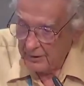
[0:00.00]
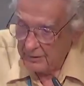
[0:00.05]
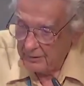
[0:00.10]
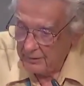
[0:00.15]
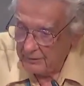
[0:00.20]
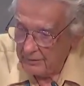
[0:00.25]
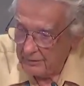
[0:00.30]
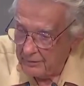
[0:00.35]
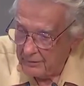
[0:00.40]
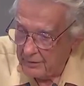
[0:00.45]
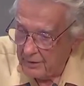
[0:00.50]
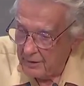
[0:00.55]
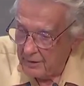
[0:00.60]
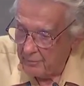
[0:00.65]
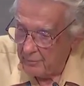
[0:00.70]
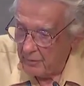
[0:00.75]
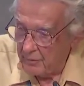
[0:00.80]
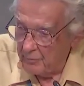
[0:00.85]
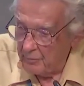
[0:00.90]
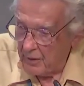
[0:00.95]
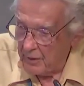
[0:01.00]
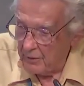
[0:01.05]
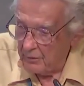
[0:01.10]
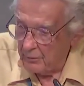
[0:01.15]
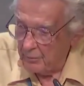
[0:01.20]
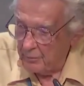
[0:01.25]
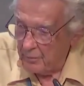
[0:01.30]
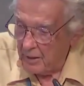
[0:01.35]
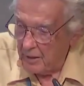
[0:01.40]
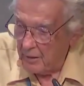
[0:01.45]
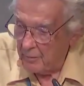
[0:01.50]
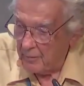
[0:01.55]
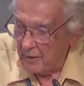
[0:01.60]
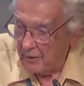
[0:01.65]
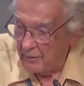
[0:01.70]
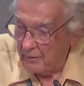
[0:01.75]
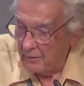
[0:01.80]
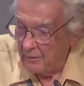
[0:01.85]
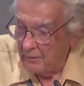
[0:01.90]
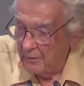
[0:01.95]
So here is a statement by
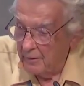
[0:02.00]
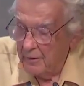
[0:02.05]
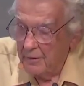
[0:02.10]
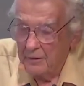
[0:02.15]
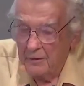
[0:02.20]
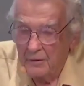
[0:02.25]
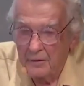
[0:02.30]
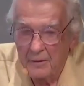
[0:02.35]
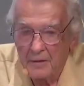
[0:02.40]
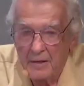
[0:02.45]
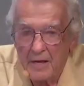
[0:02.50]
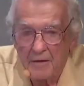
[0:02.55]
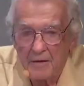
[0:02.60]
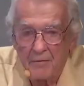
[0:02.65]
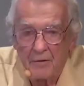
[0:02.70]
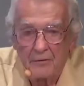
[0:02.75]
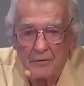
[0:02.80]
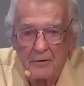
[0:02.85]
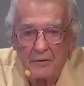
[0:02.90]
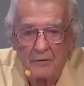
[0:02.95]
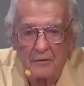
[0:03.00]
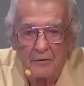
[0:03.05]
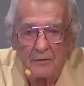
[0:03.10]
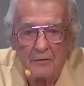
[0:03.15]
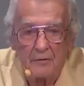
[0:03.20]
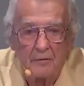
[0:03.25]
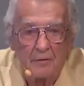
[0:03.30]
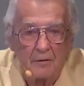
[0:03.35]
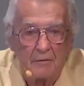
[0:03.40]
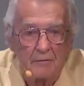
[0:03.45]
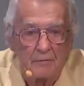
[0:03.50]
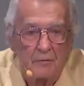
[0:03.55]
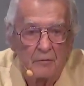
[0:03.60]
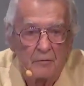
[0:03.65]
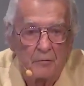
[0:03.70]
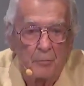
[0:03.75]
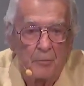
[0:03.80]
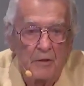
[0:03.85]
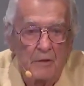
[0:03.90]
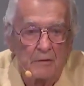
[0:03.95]
Obama. He gave a
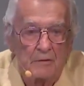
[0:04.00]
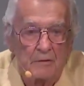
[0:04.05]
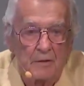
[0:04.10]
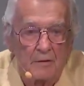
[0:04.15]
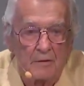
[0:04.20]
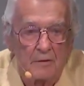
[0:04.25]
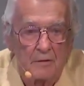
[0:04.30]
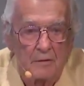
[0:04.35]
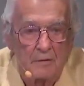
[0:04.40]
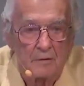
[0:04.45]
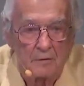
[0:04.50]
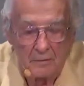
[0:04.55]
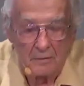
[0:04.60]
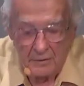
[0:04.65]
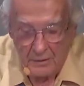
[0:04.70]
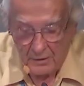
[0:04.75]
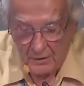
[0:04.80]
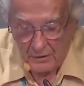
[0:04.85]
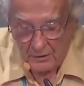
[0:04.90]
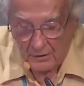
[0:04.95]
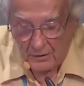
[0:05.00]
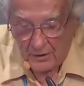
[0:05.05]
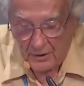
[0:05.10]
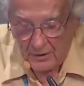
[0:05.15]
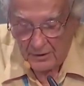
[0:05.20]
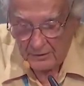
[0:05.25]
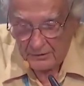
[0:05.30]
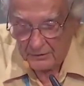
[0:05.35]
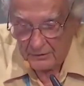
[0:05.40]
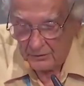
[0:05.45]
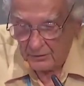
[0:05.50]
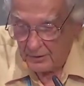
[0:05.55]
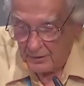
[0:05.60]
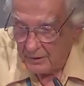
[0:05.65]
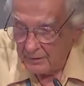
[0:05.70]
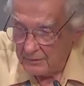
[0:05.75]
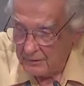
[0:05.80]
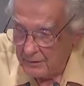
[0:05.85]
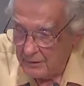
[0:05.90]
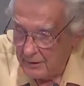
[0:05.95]
recent speech at the college in the
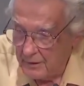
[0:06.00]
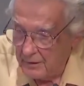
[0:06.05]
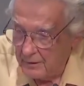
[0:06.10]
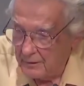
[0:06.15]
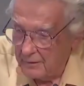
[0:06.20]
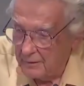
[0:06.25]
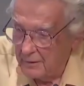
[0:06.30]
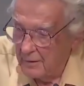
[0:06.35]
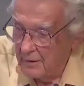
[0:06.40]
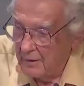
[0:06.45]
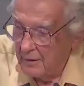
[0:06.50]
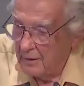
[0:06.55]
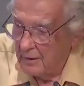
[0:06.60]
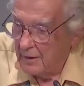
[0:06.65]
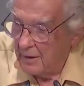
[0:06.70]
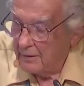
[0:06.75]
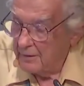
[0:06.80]
United States,